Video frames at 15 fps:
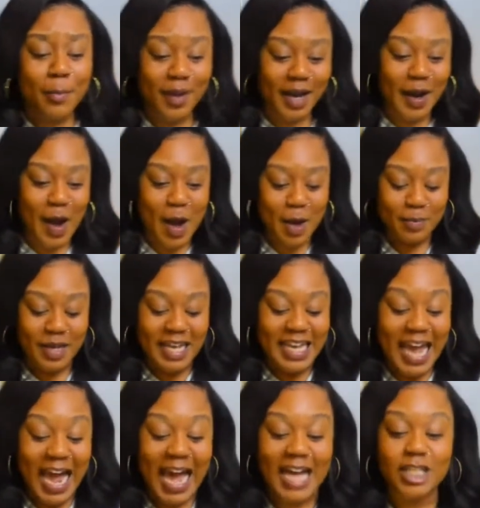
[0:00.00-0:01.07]
But
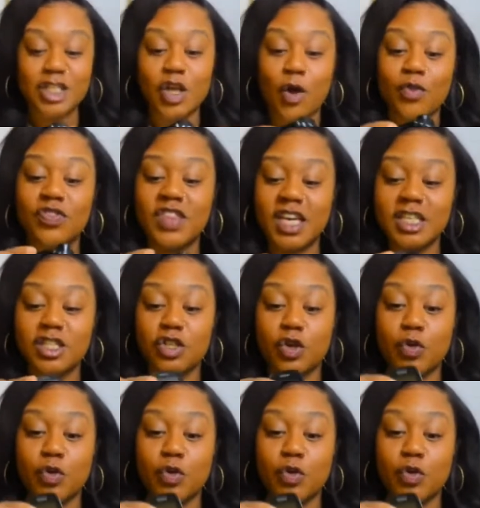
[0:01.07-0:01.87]
yeah, so this,